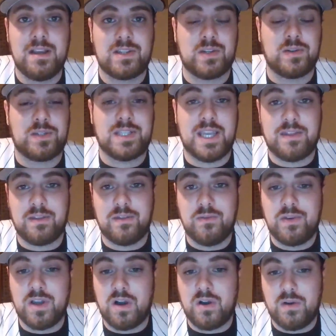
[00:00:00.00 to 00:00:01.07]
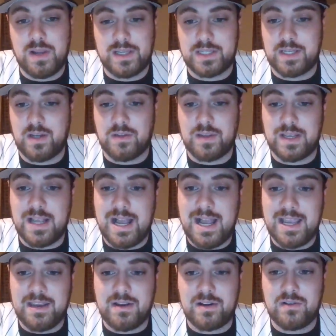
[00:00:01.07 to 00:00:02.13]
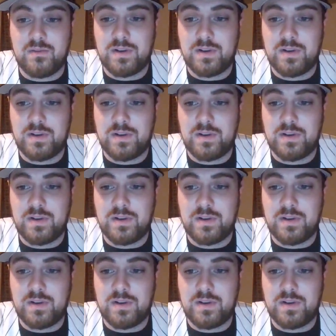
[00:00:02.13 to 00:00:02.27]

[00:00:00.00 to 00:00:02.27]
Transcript: So Seth Lugo is another guy you're going